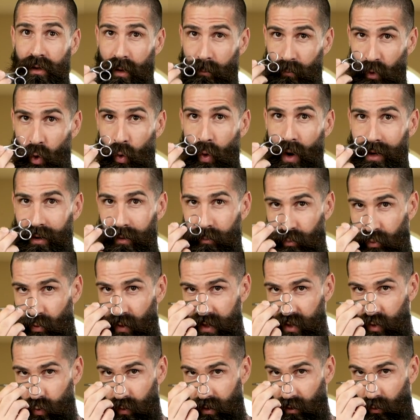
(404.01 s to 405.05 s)
I'm quite
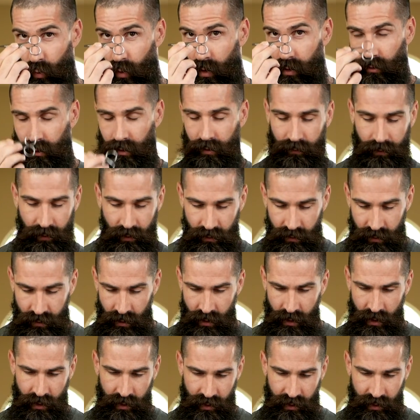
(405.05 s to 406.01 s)
impressed with the quality of these.